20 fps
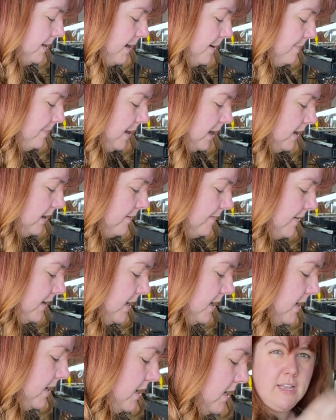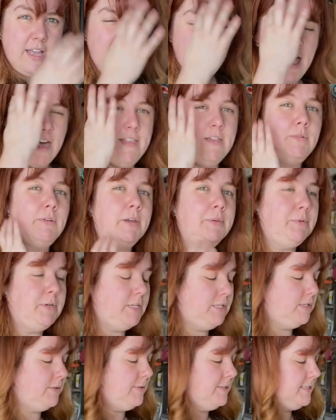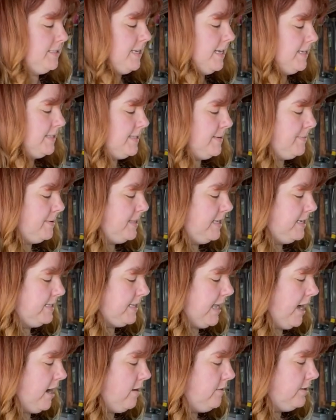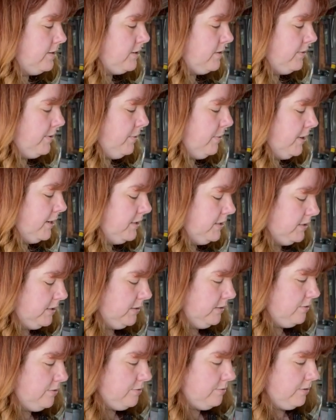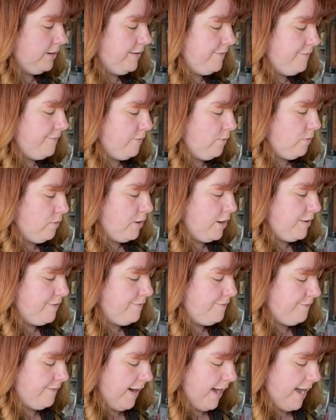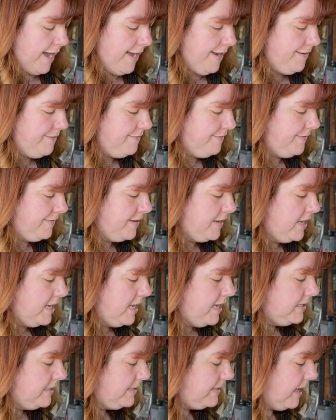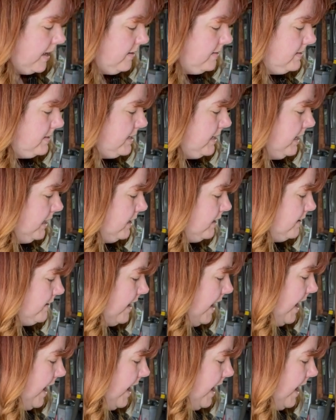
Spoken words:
up out of it. I think what I'm going to do is take some of these out. There's only 1, 2, 3, 4, 5 cells in here that